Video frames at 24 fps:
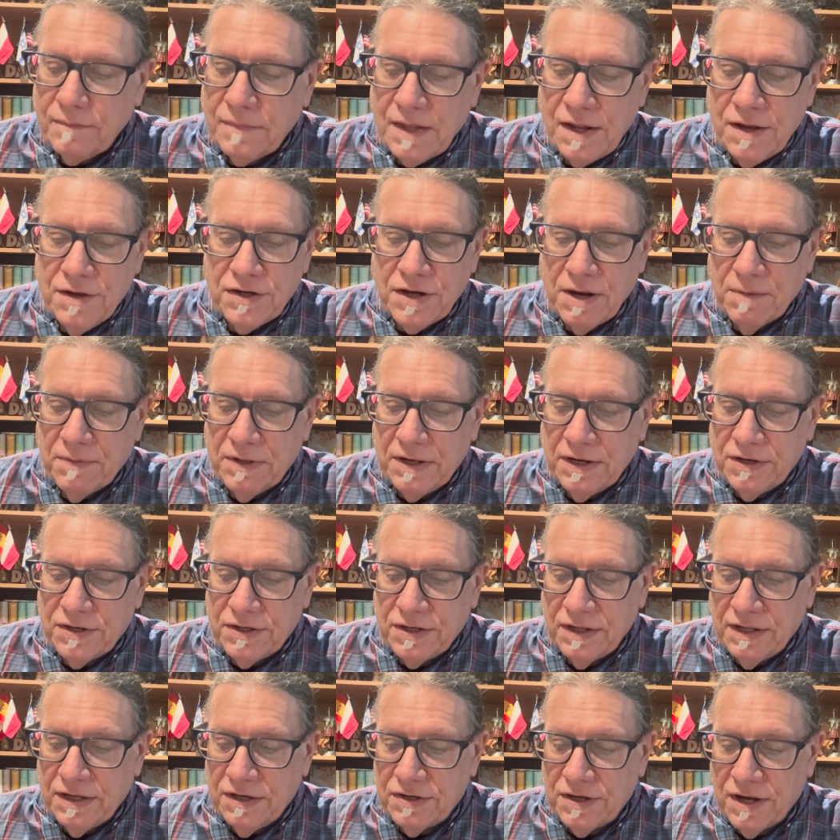some of
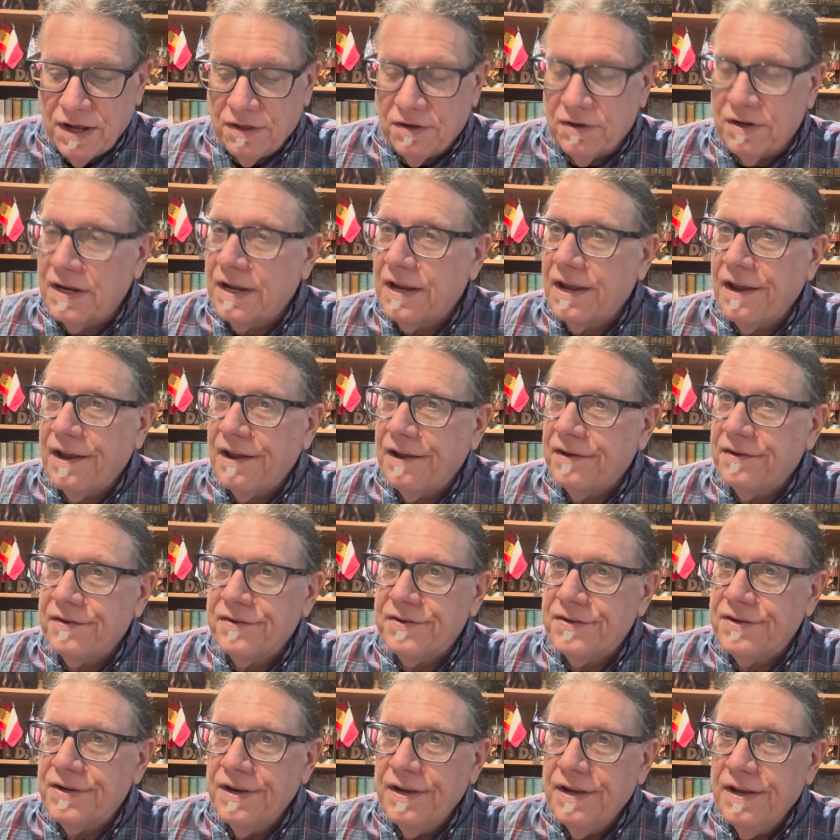these other
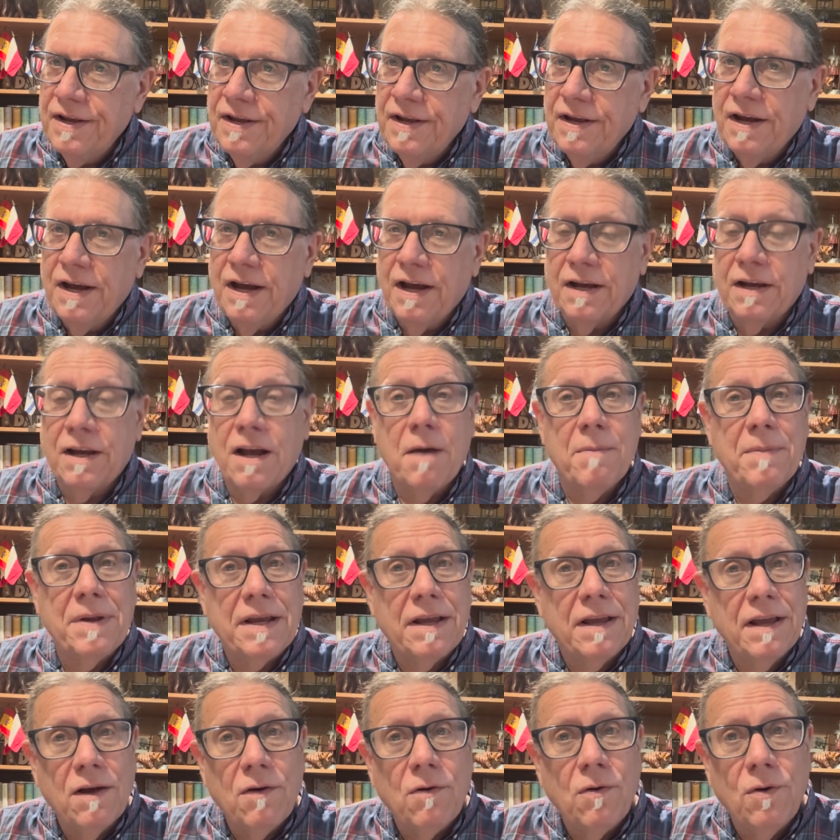kings
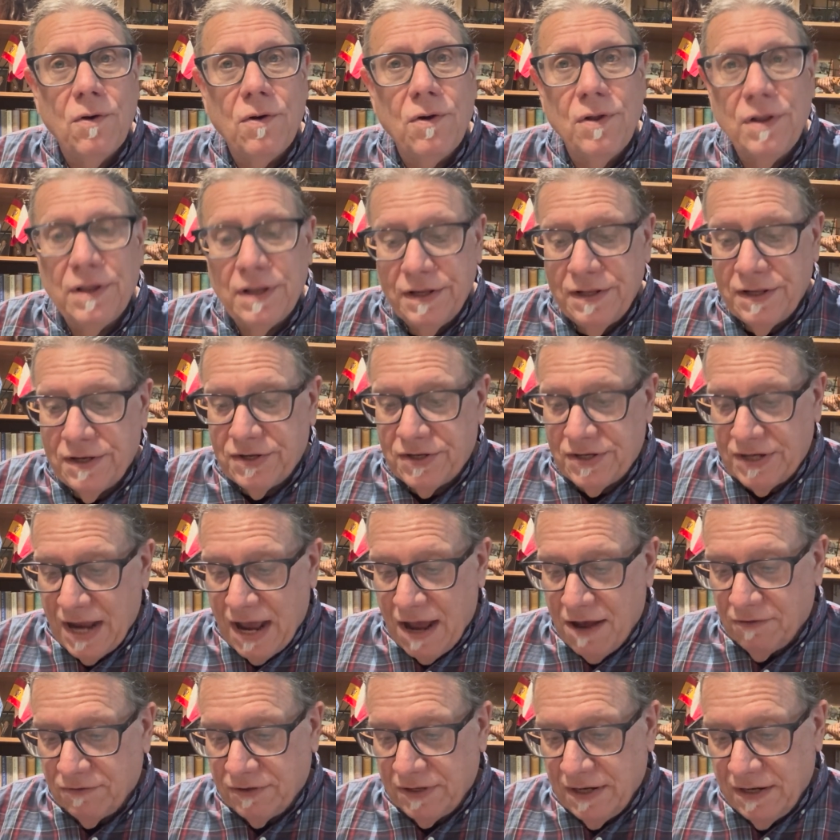coming all in the south.